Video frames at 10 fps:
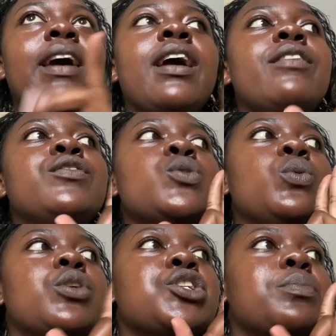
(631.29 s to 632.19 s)
I have to
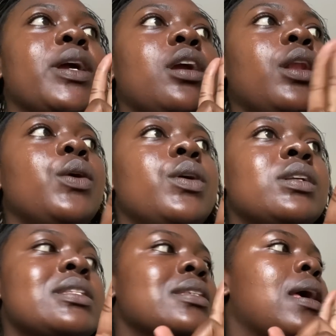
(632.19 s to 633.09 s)
wash my
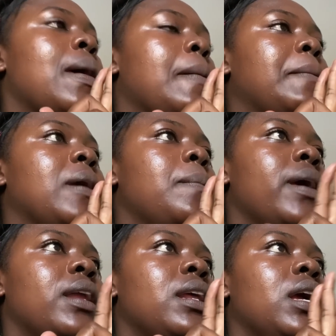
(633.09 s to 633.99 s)
clothes, my
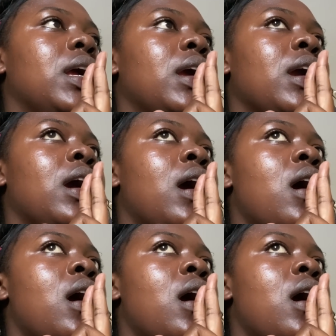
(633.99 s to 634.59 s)
bedding,